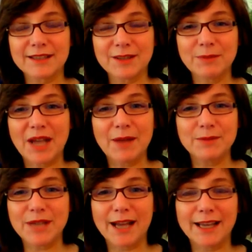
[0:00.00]

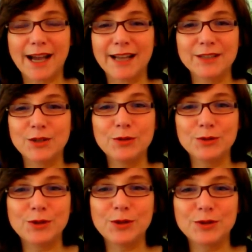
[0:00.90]
Sometimes I, I
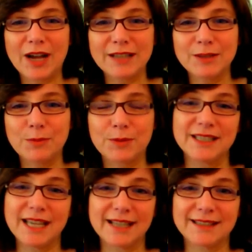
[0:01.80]
do, do try to
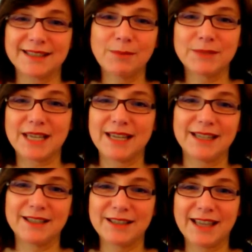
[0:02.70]
predict
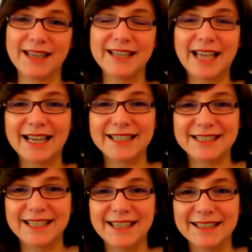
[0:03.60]
something in the
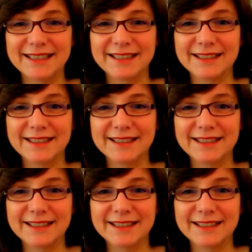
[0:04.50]
galaxy.